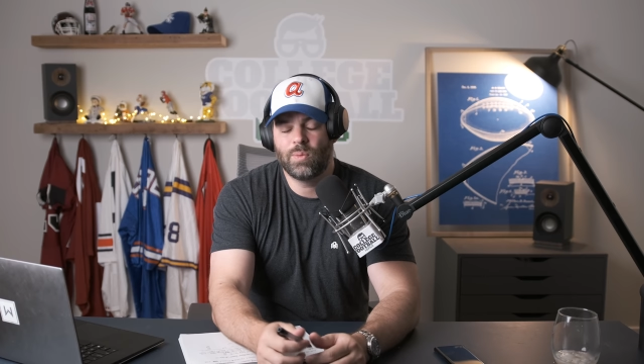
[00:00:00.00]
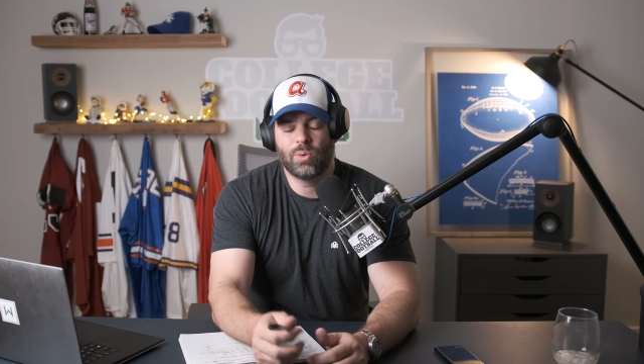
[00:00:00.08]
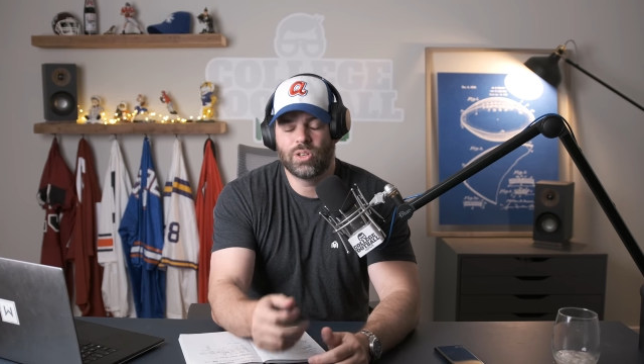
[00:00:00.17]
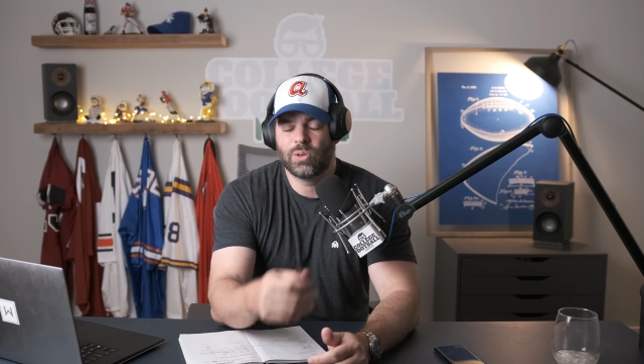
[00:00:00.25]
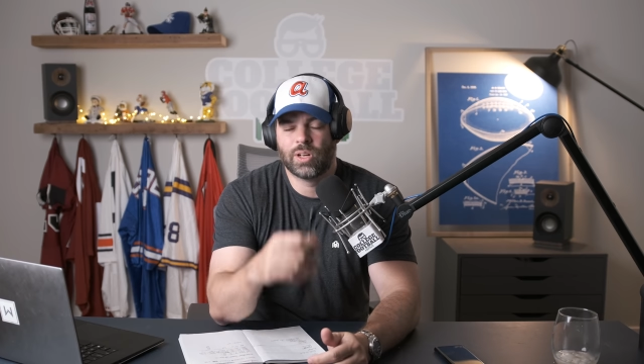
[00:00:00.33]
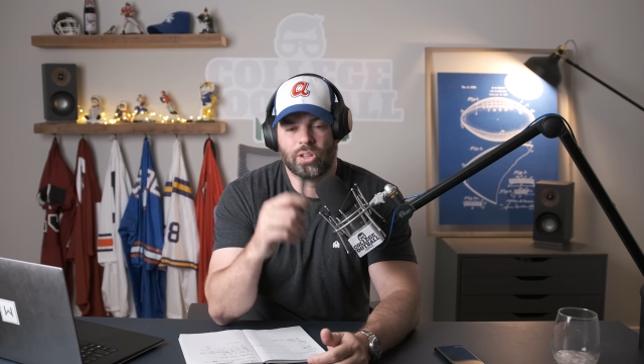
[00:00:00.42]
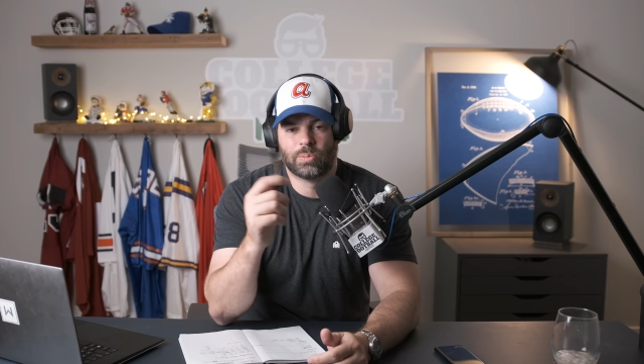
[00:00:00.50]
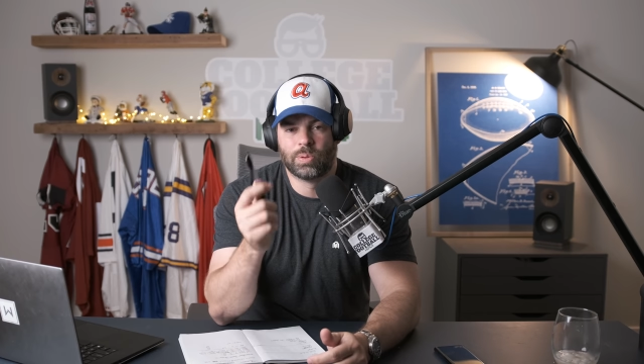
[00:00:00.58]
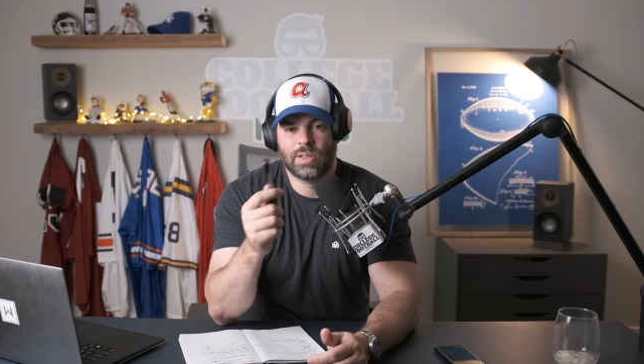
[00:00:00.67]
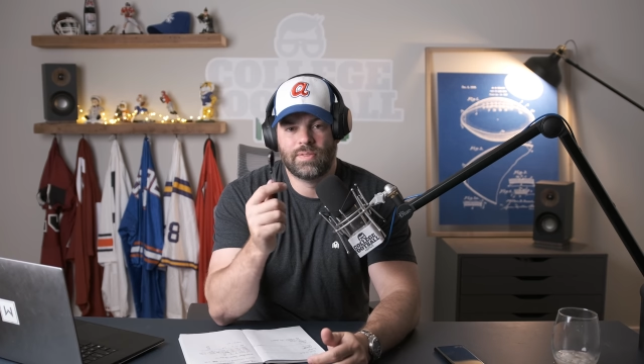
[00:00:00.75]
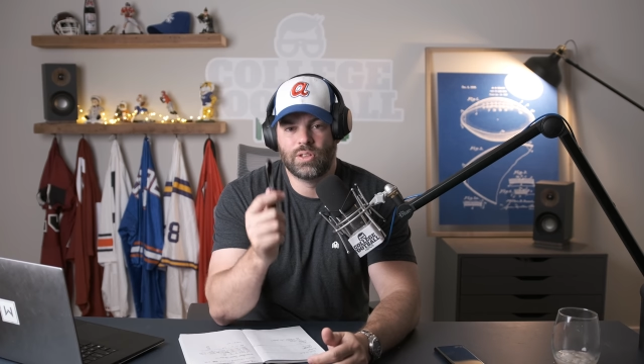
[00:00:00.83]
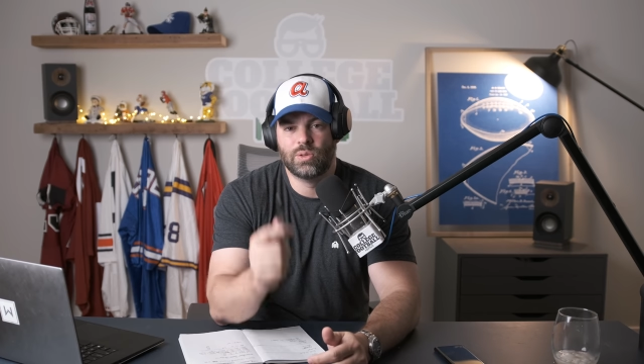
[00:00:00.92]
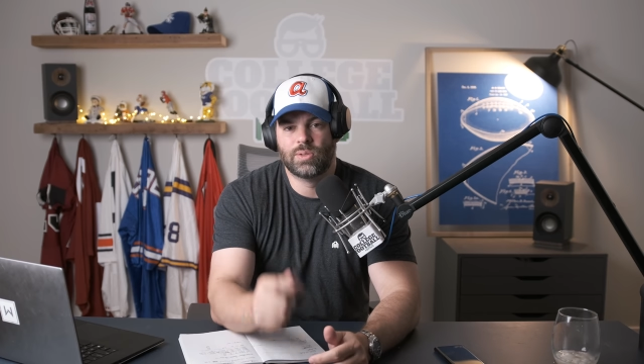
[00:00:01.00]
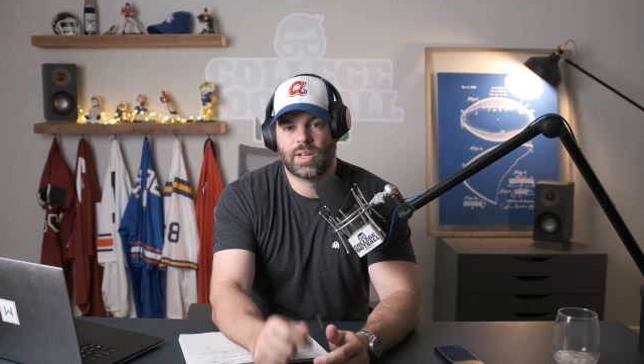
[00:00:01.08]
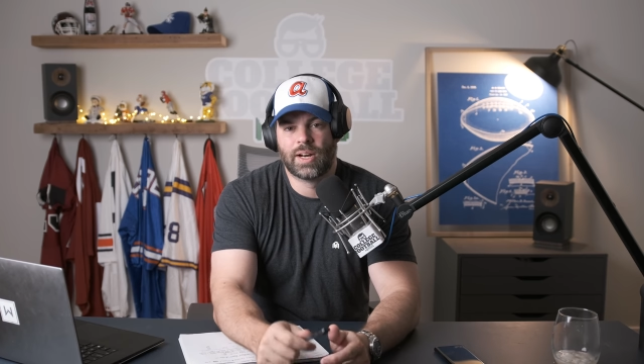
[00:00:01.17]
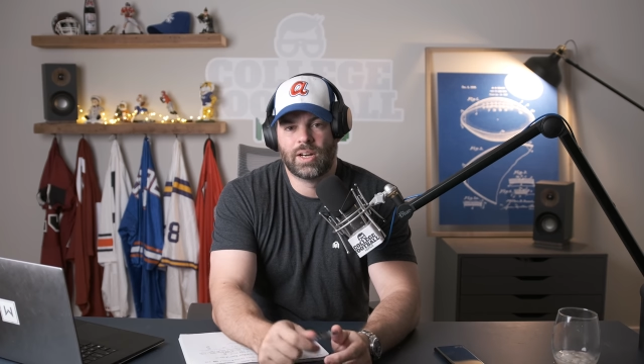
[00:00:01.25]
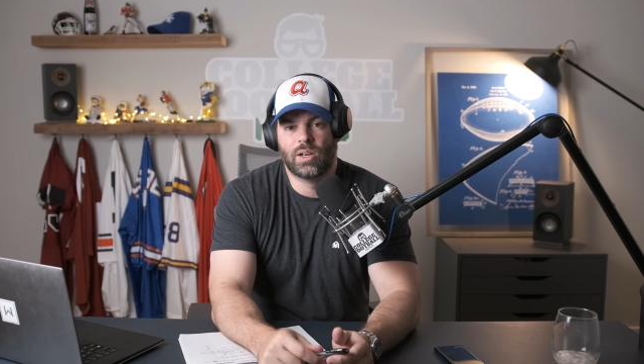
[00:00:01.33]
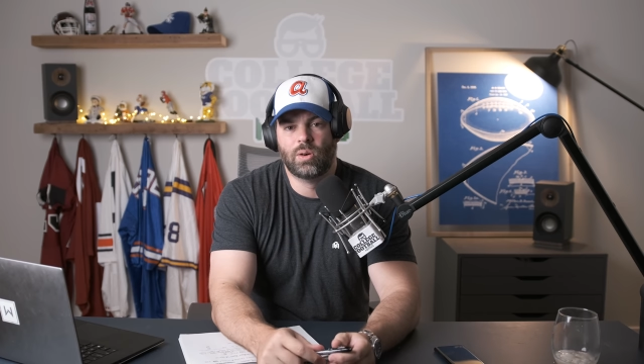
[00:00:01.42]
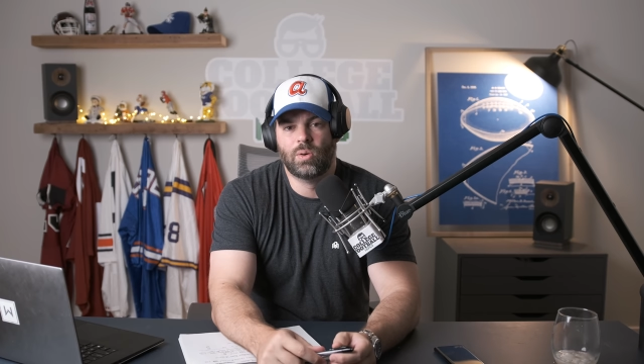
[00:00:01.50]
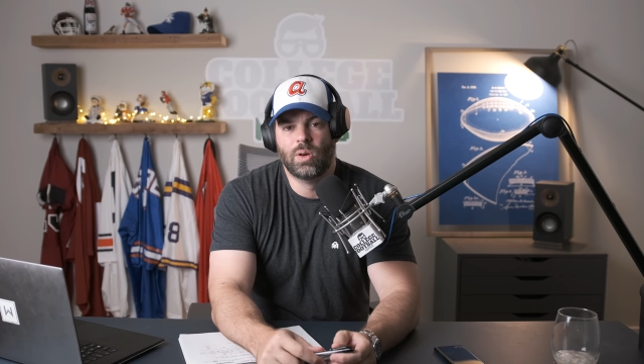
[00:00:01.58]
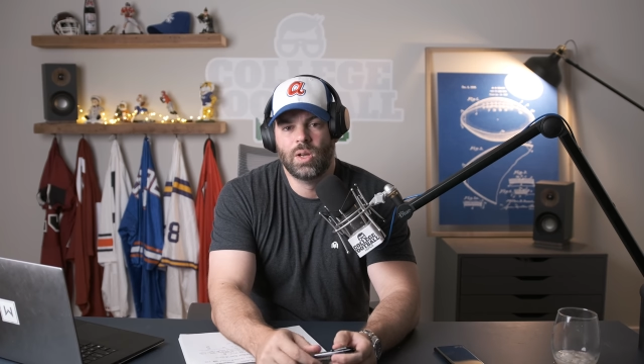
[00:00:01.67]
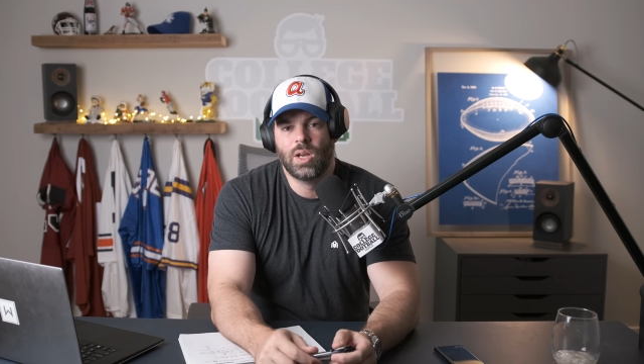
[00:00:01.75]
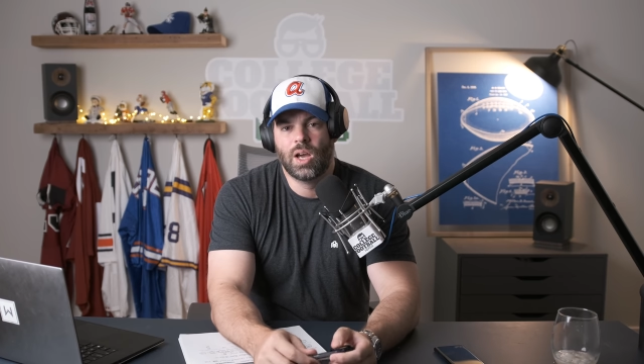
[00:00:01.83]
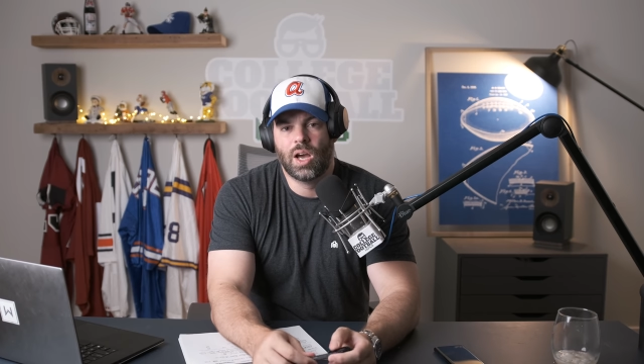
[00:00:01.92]
And we're doing other previews, and I
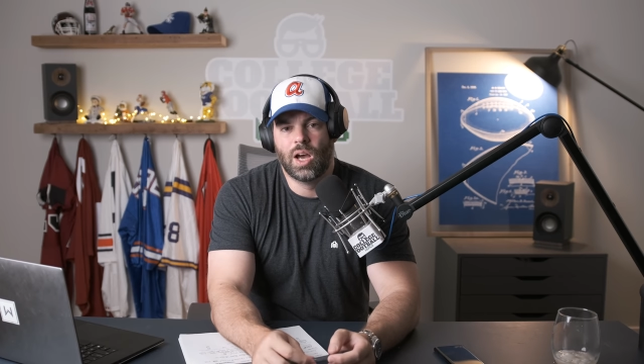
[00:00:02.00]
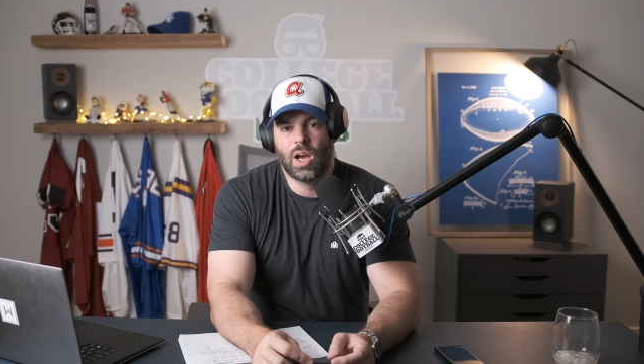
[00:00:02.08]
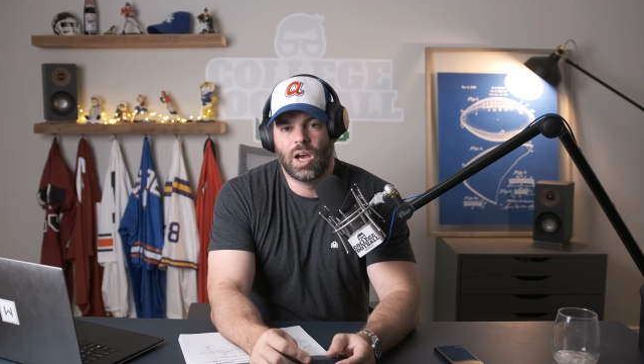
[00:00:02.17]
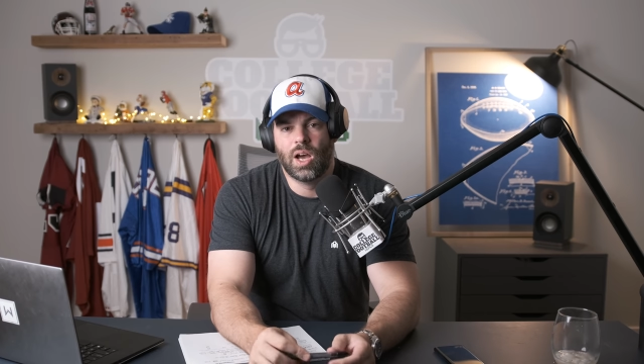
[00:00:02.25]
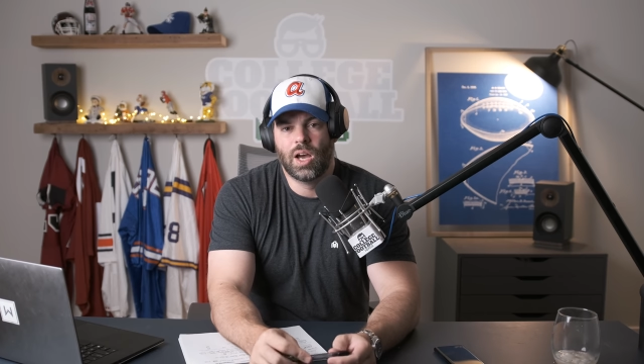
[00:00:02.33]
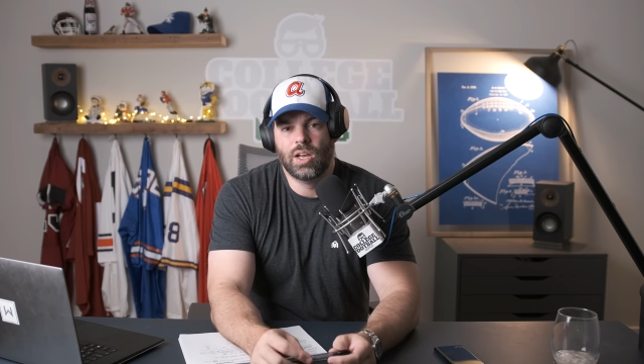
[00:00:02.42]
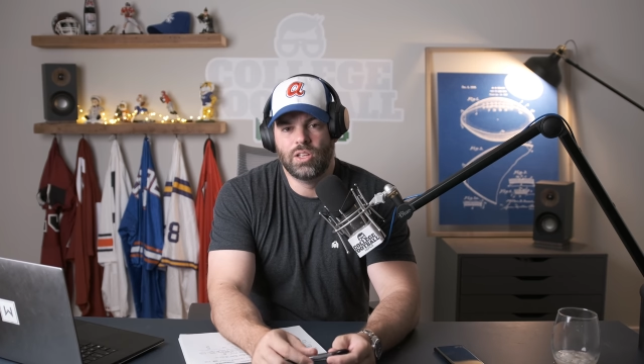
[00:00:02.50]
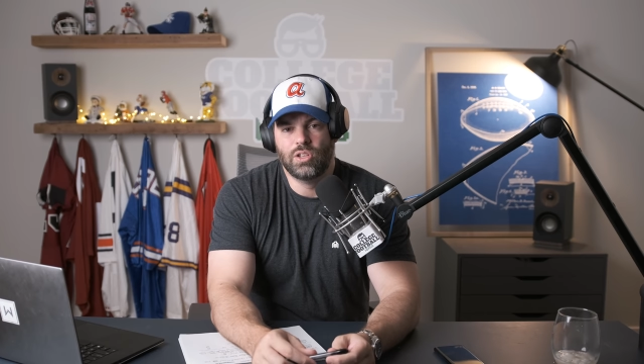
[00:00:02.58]
know